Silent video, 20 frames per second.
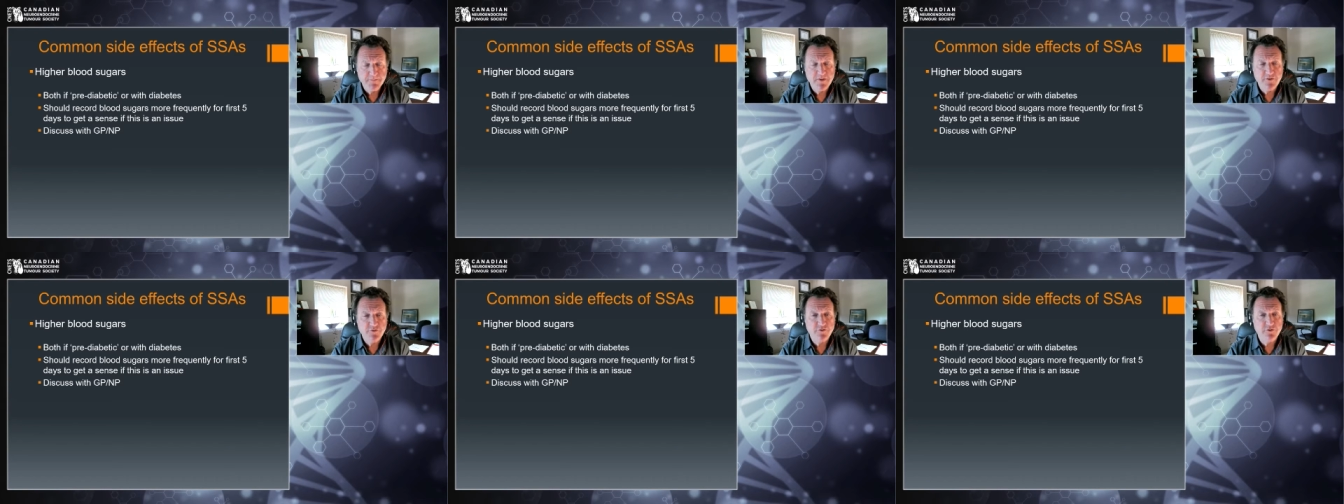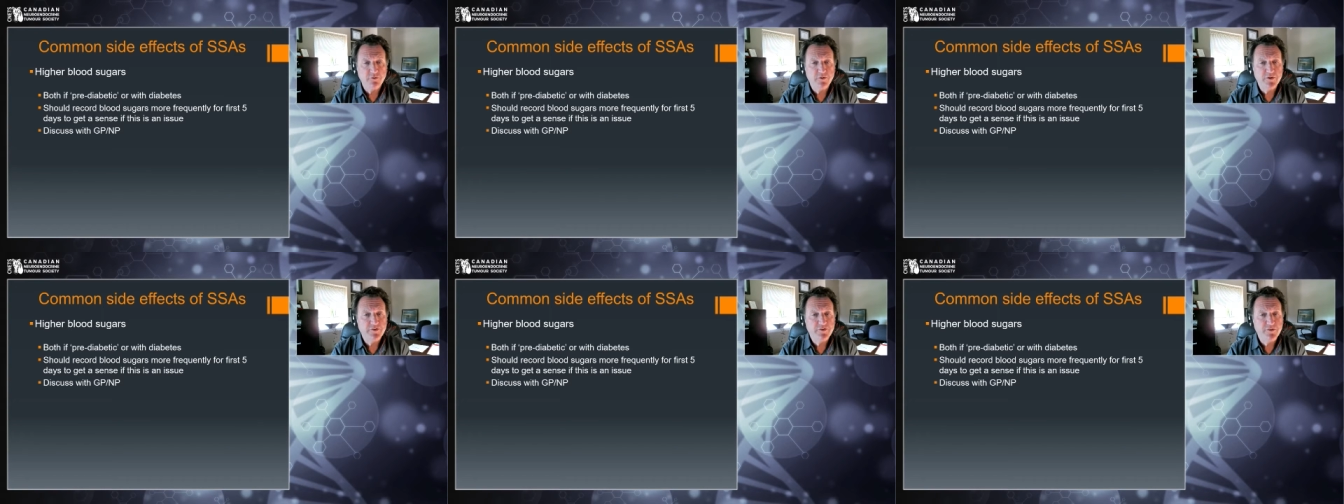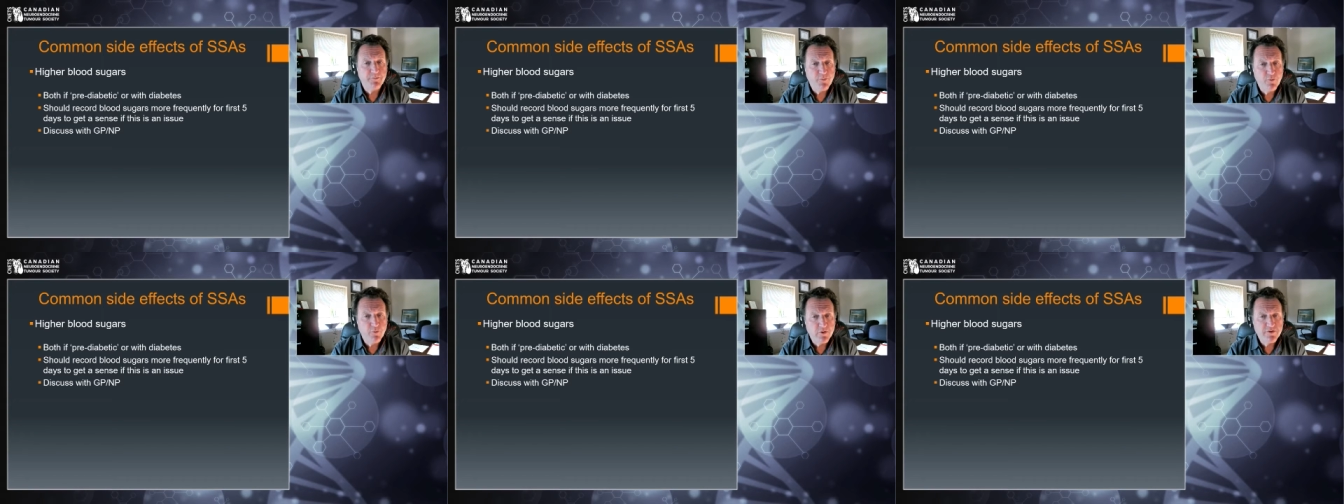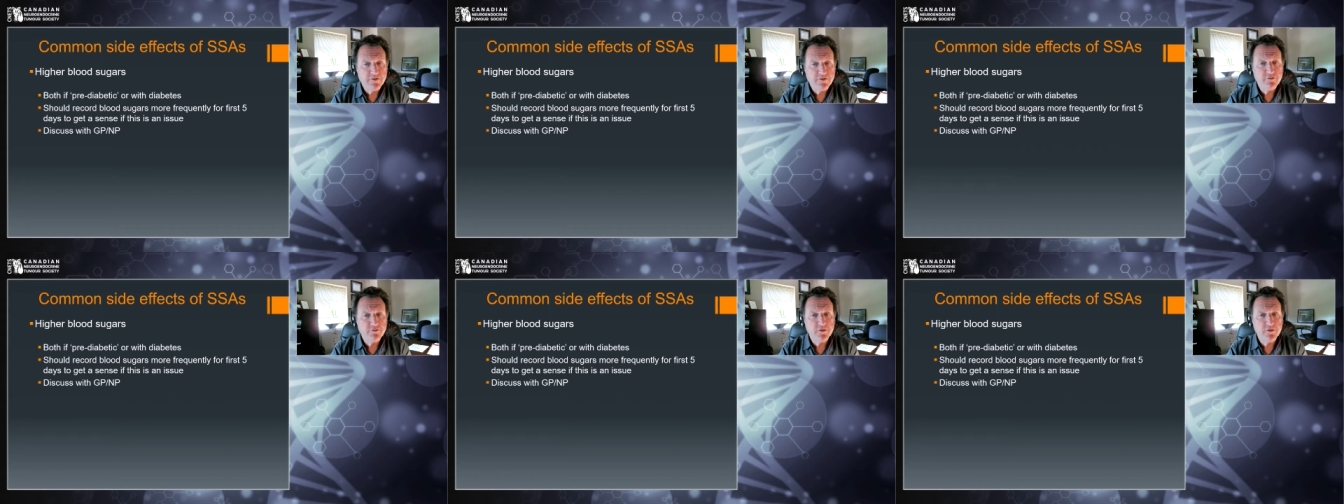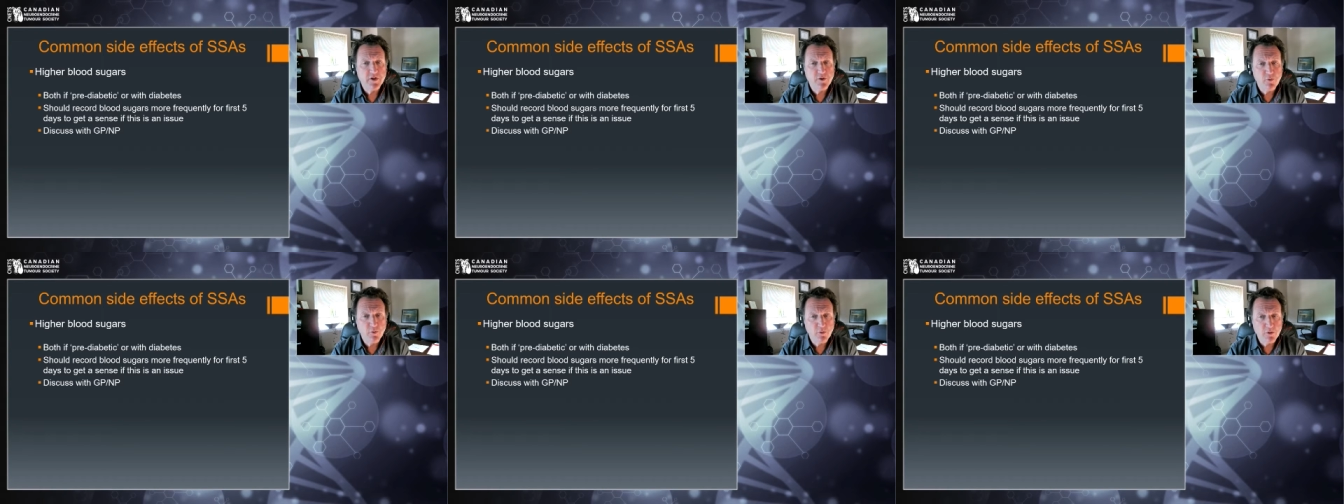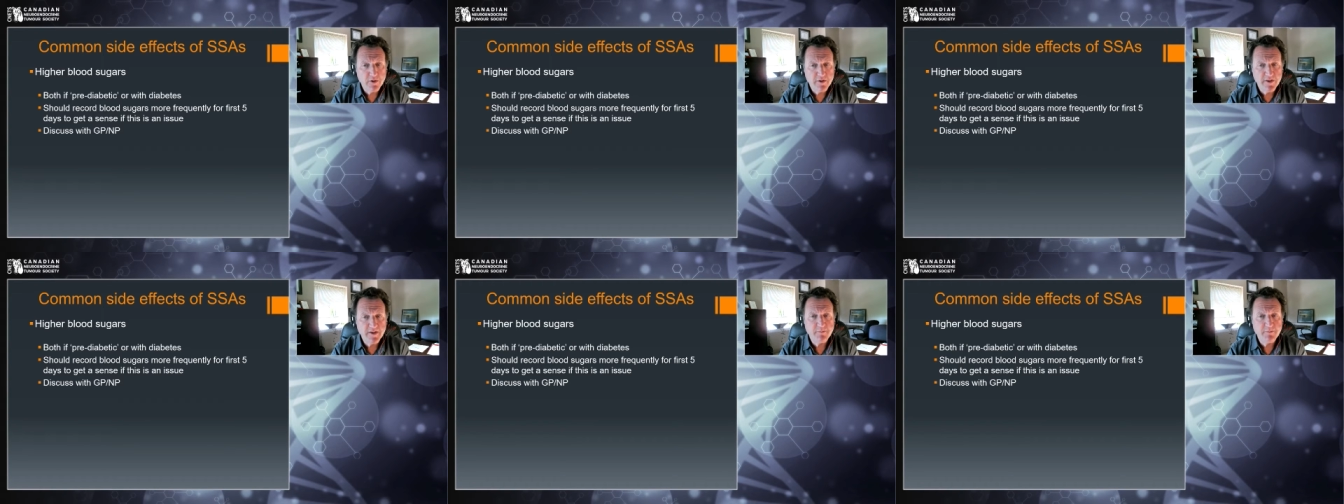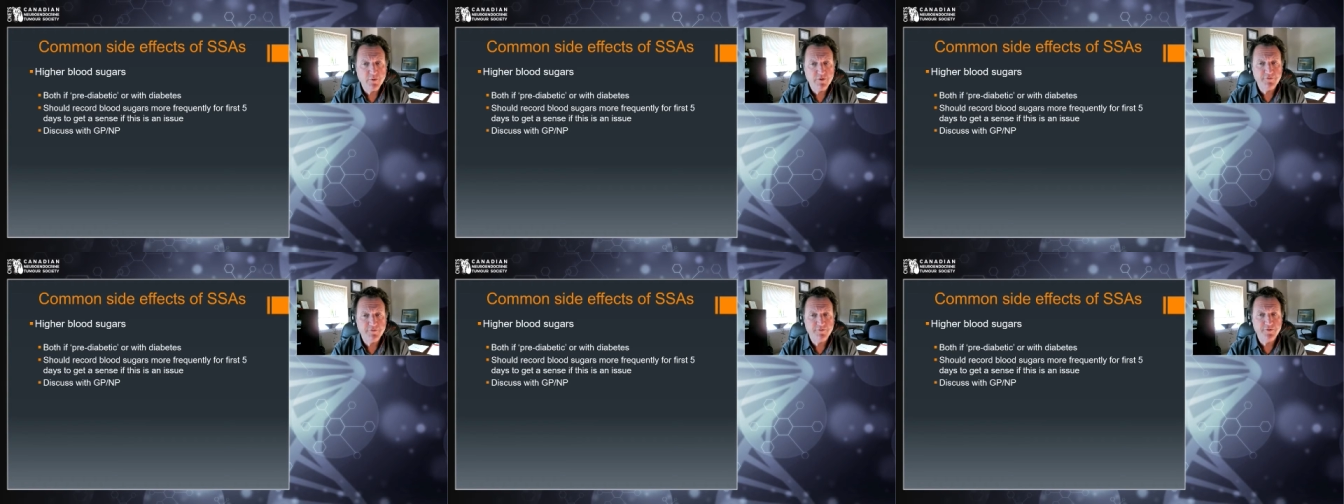So it's important to record them
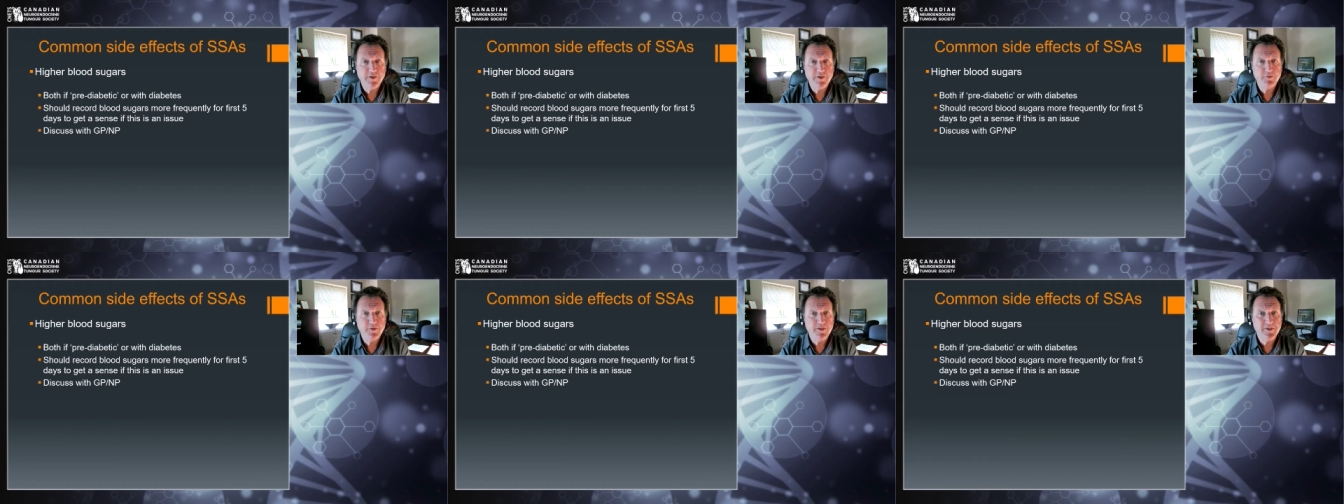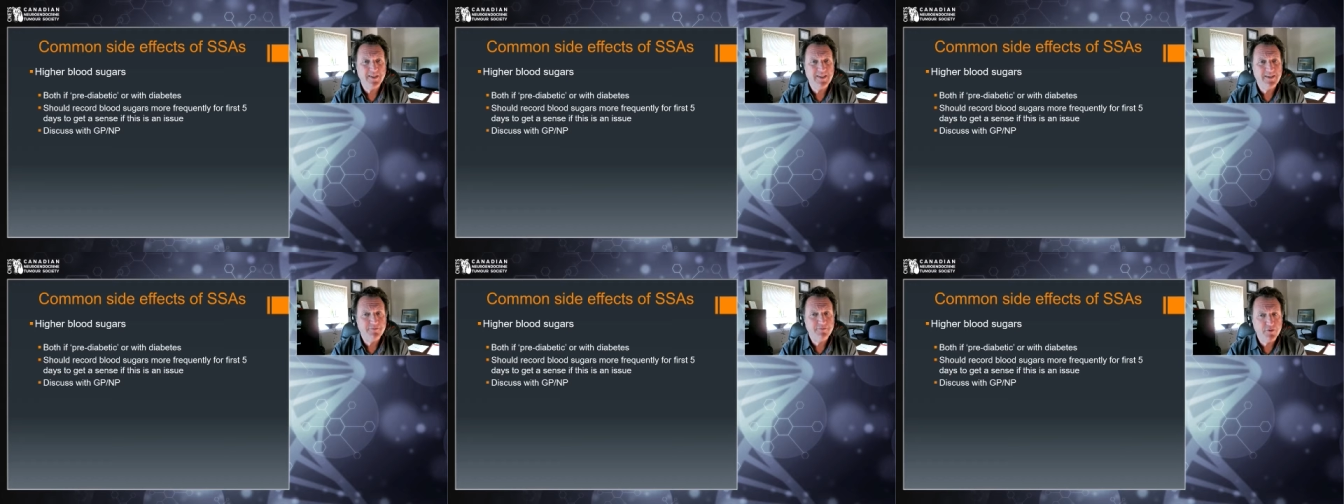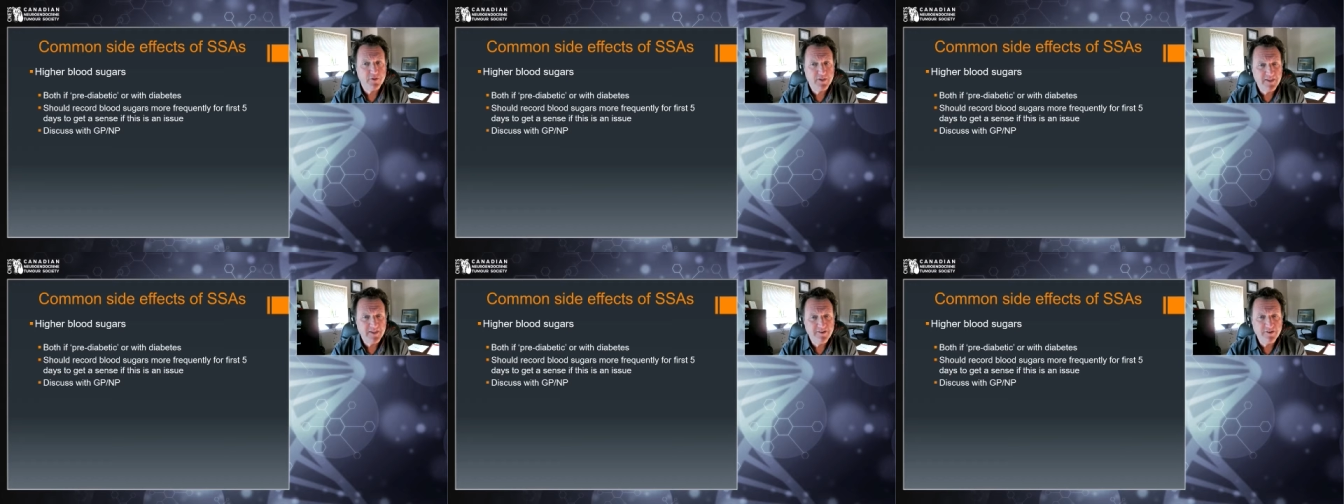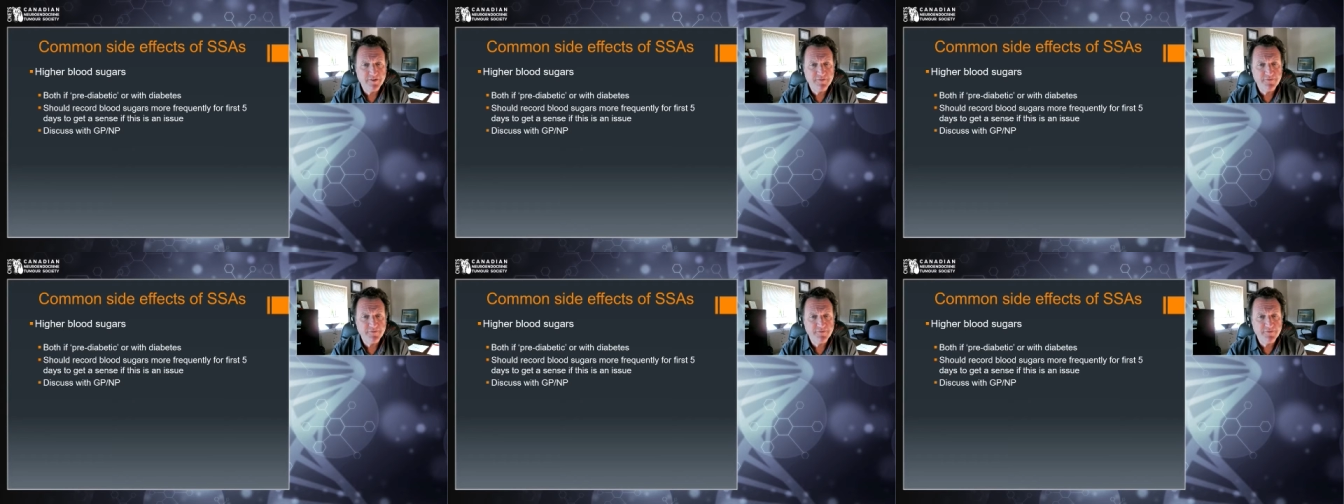more frequently for at least